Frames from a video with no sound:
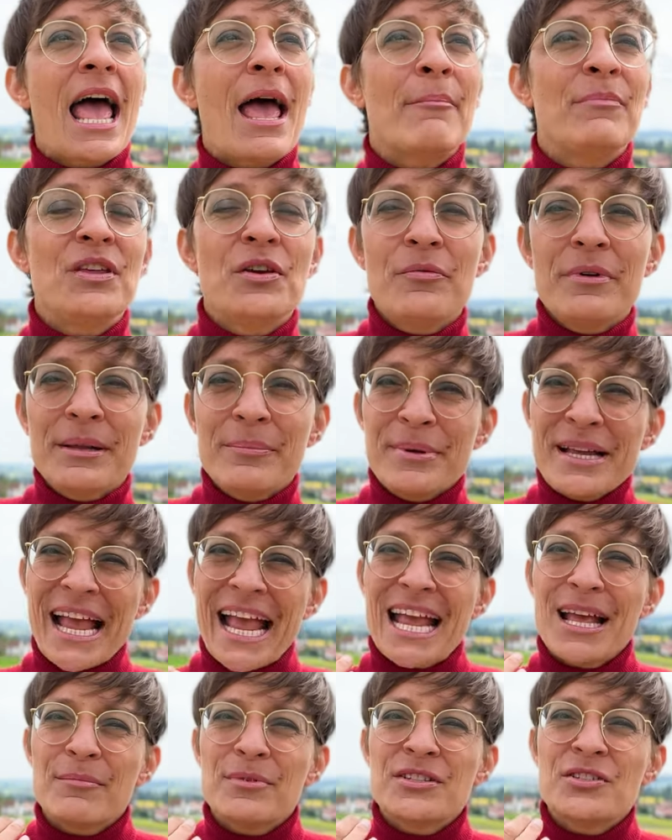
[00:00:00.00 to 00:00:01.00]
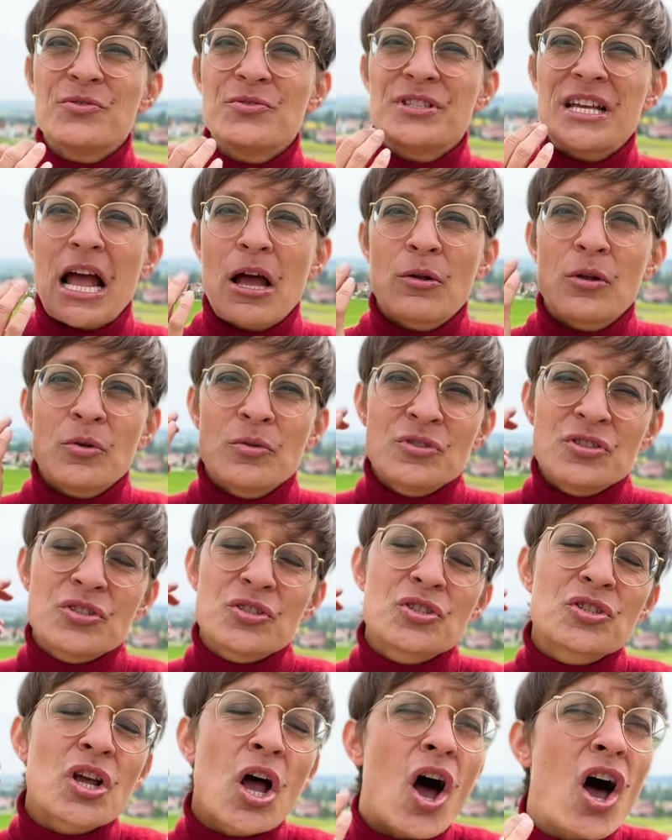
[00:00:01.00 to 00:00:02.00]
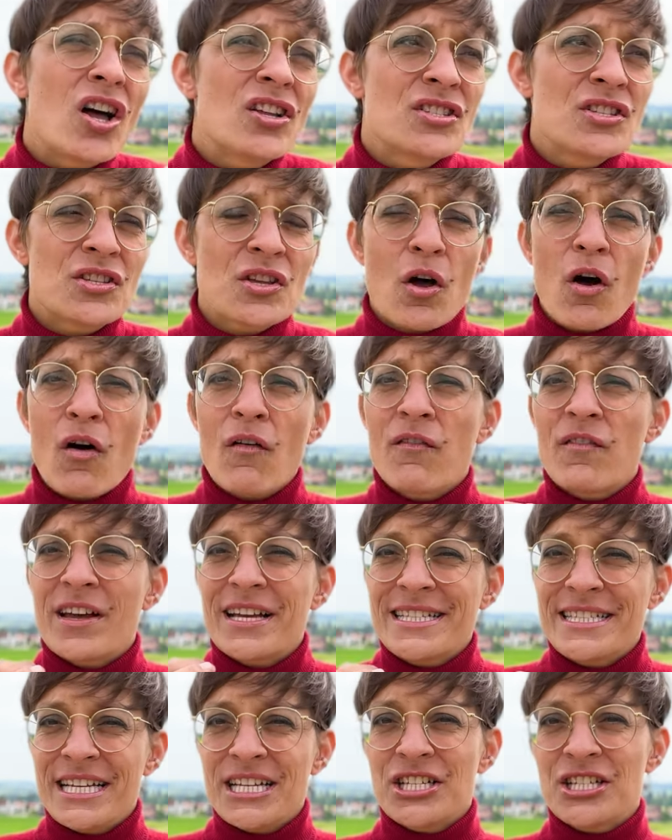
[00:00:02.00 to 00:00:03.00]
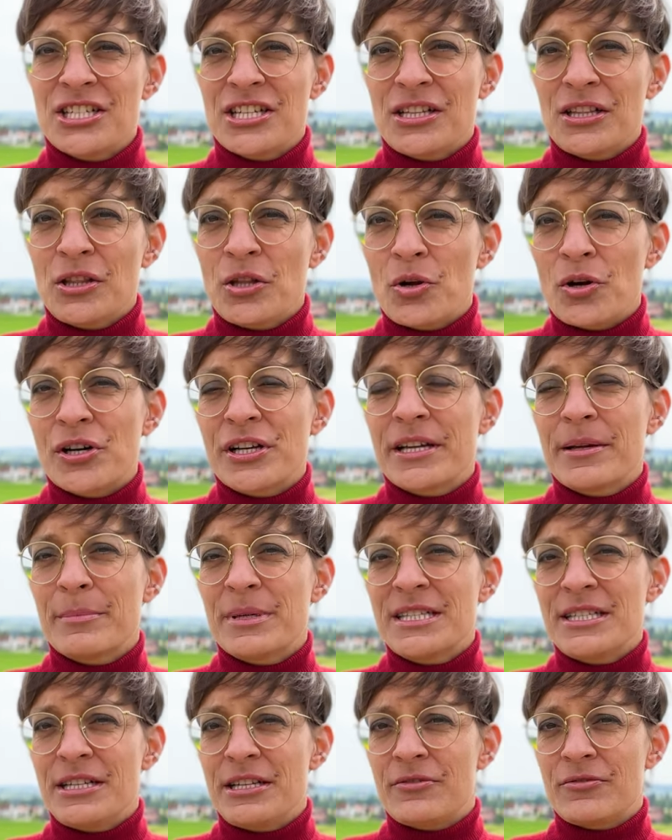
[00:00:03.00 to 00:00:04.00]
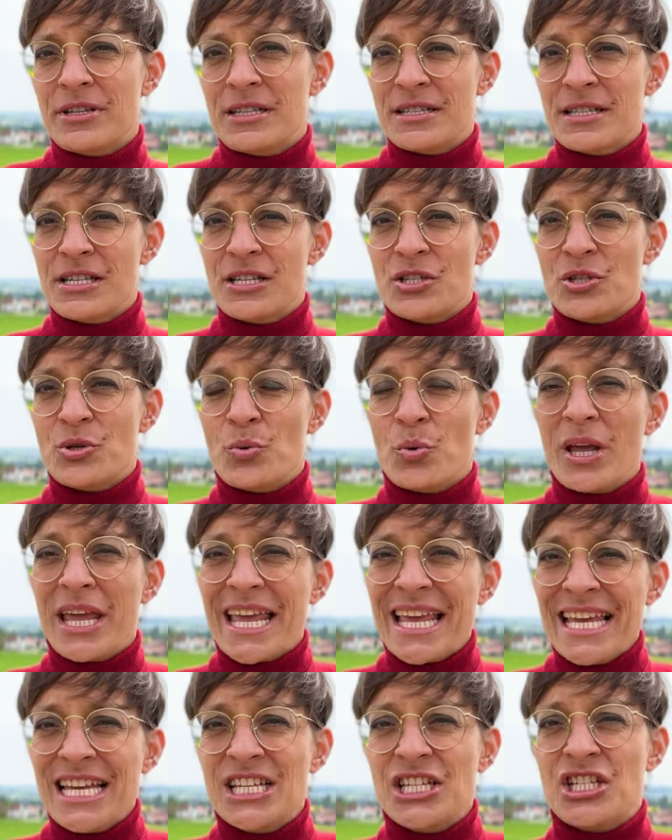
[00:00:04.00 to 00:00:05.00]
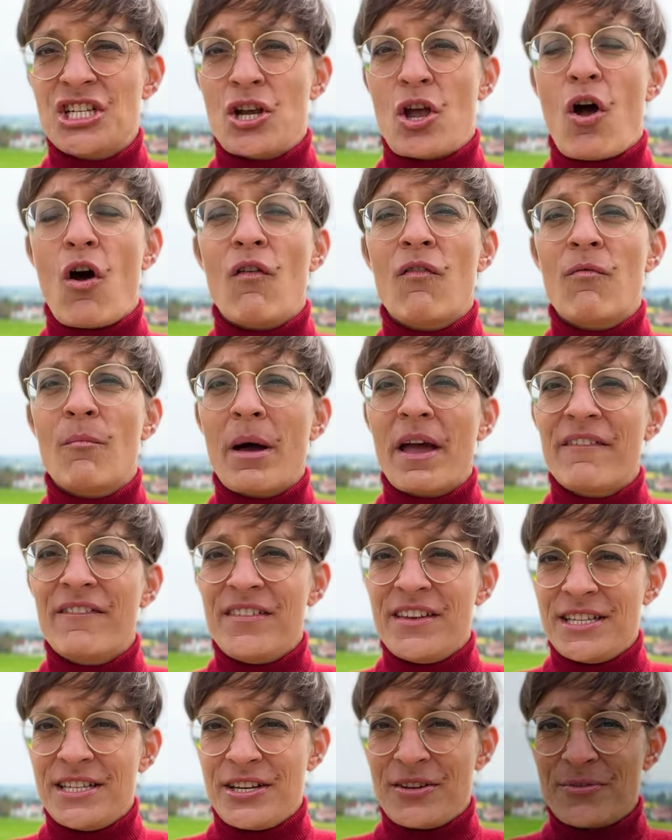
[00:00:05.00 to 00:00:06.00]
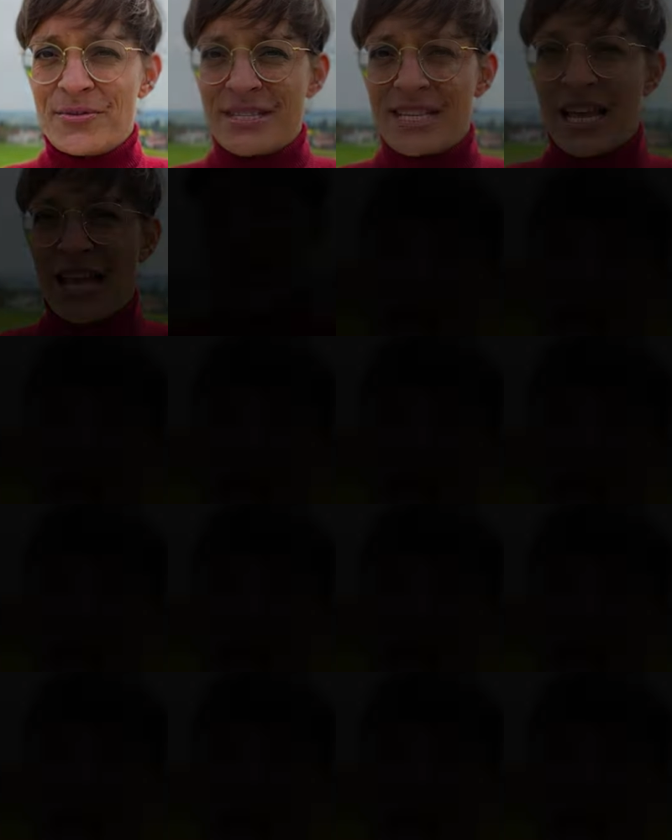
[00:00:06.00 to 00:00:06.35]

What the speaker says: You will be able to download tons of additional learning materials to each of my videos.